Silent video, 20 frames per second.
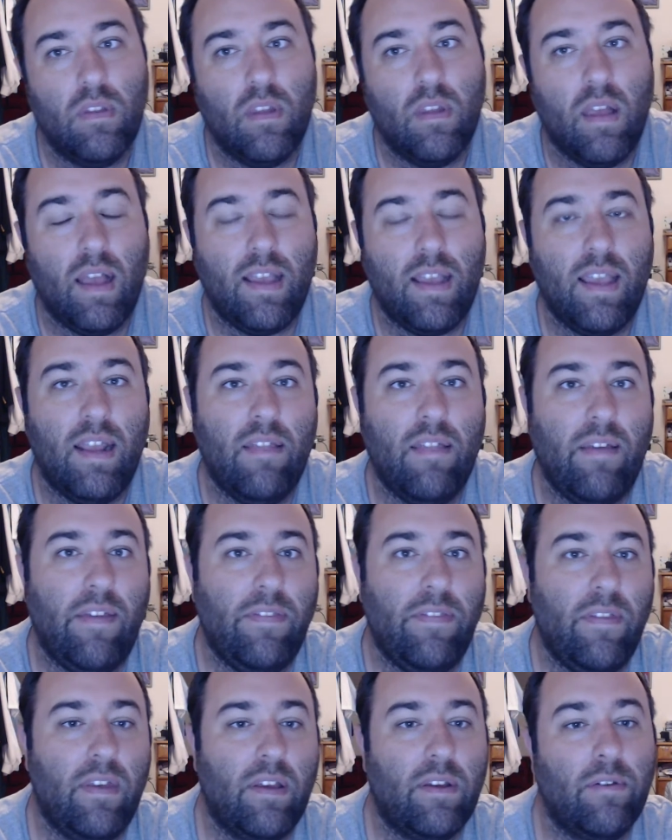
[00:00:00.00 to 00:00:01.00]
I kind of
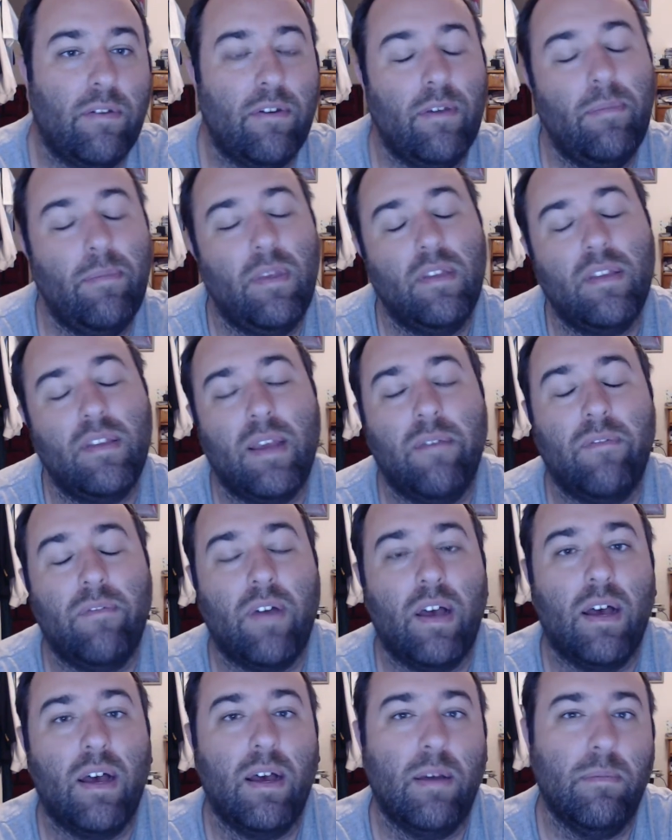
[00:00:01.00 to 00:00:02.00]
like the Caribbean type
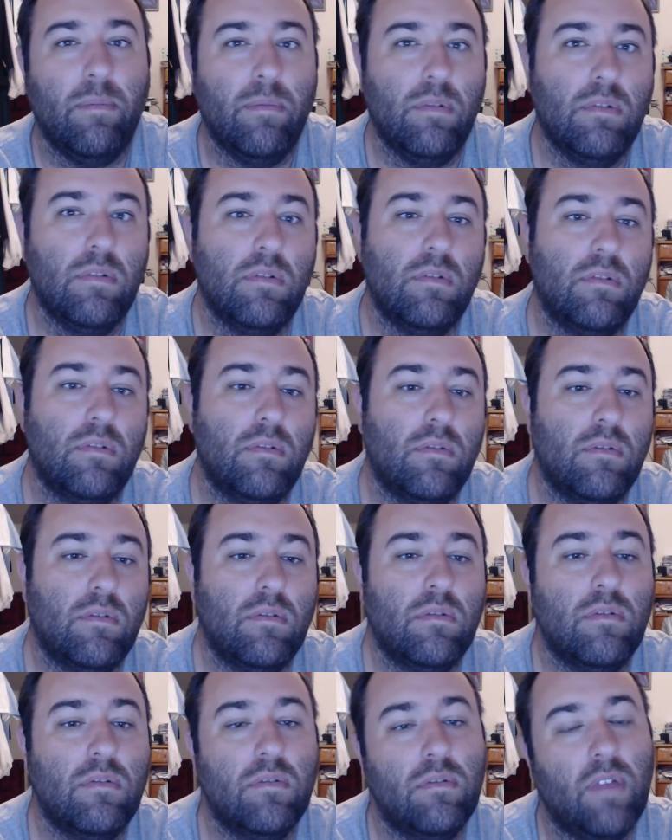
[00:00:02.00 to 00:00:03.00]
vibe,
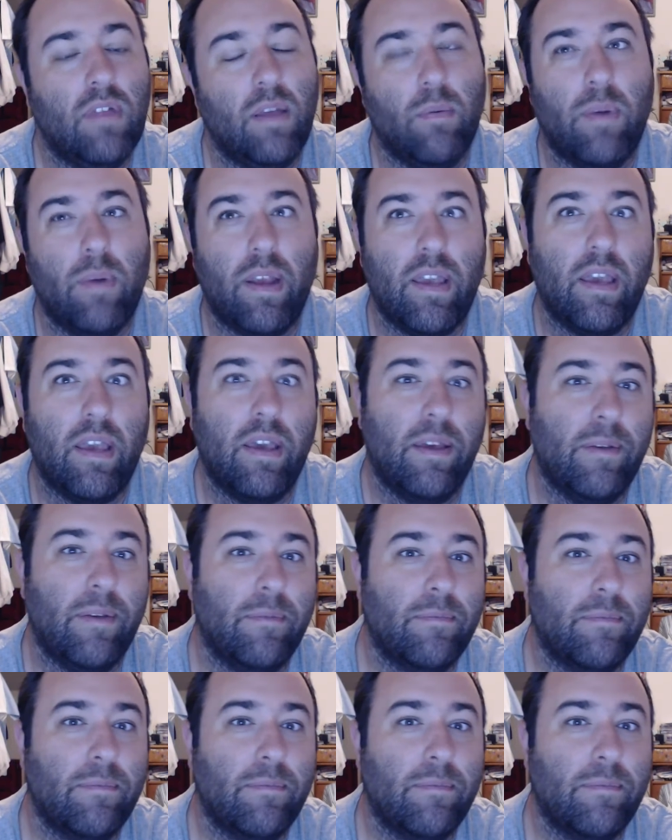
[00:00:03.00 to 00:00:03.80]
like reggae.